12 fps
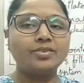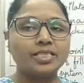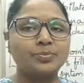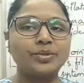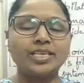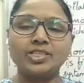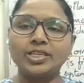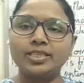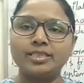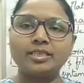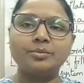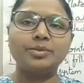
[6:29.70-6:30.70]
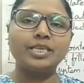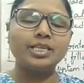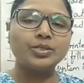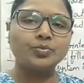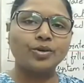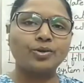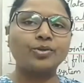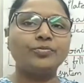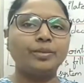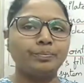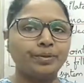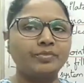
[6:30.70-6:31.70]
respiration term is one of the
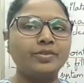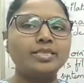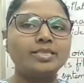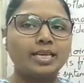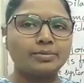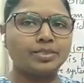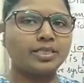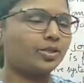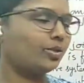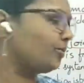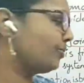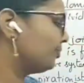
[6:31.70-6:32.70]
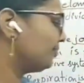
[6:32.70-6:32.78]
previous MCQ.